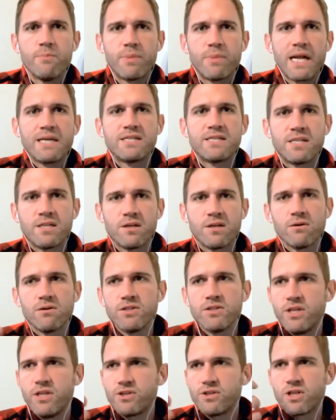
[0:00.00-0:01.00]
but I still
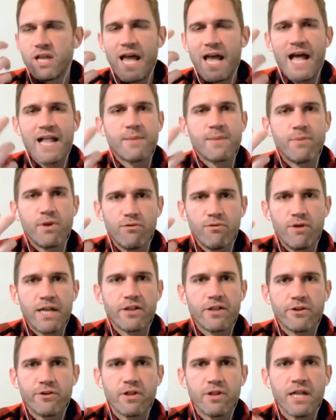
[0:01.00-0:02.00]
usually have to be
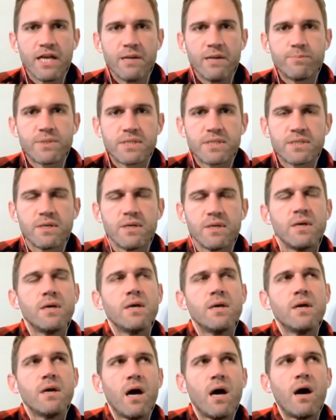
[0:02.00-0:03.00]
reading their lips.
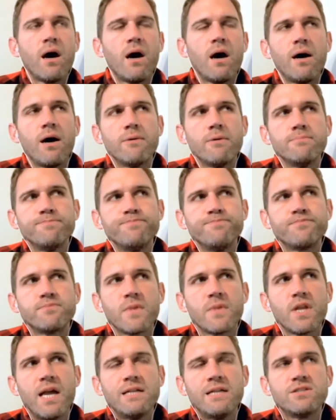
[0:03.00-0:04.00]

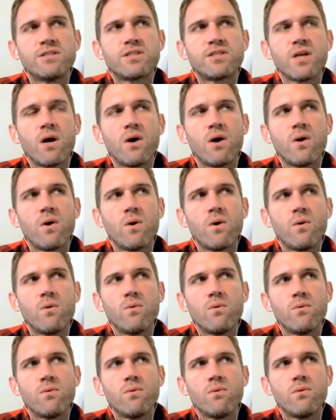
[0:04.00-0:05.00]
And
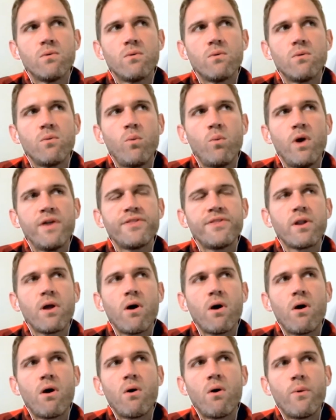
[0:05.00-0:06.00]
so with it
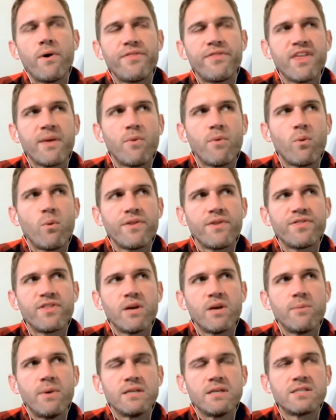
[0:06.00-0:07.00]
all, with them,
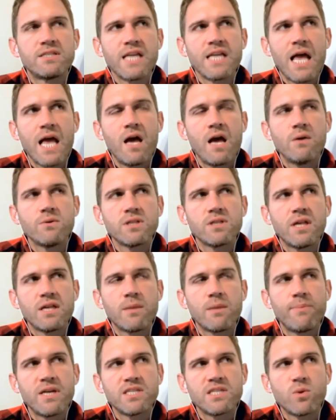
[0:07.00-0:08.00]
it sounds like
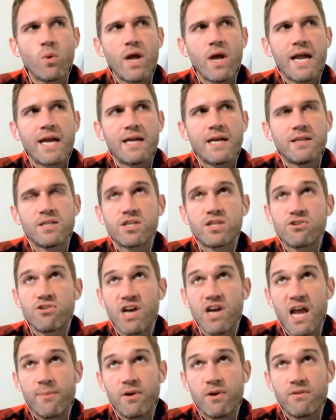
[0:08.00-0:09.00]
the best way I can
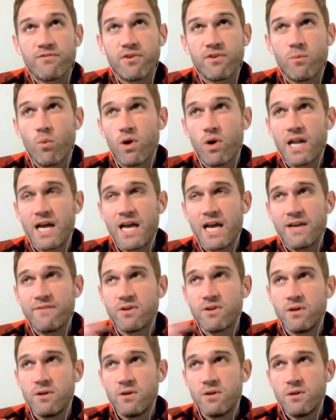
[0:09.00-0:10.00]
describe it from what I've
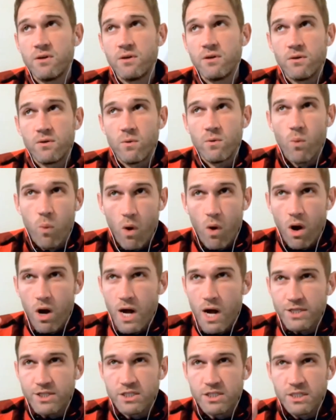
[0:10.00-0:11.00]

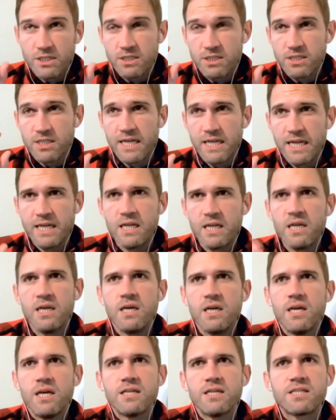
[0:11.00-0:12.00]
watched and seen,
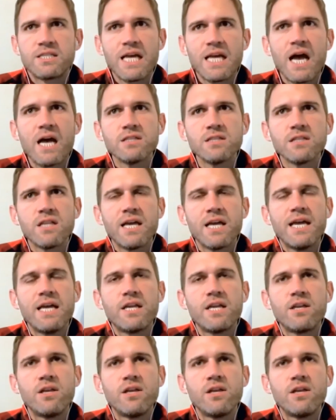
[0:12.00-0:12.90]
it sounds like,